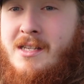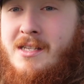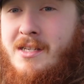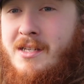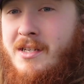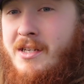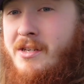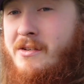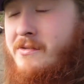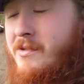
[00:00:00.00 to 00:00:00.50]
It's
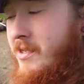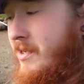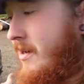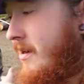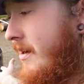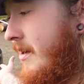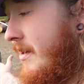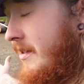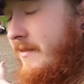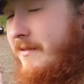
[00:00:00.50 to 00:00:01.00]
a used
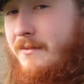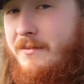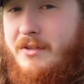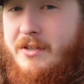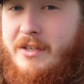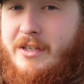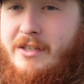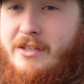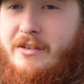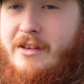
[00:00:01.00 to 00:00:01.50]
car. It's from
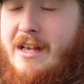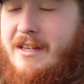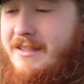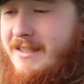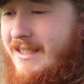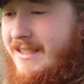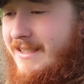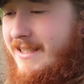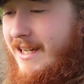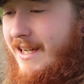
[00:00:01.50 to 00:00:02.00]

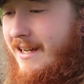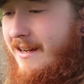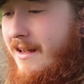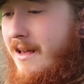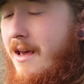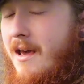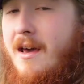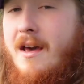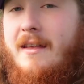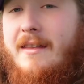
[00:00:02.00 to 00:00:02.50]
2016.
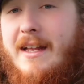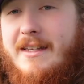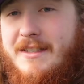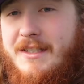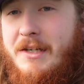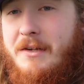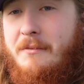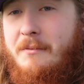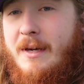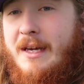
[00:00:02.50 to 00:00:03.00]

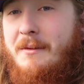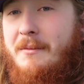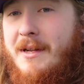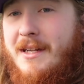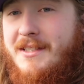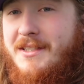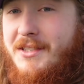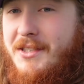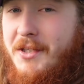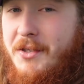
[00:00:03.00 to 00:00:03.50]
That's new to me,
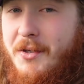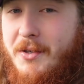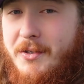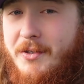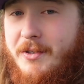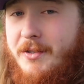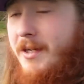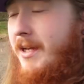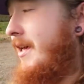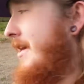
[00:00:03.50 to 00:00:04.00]
but it's still
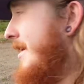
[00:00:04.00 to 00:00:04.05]
old.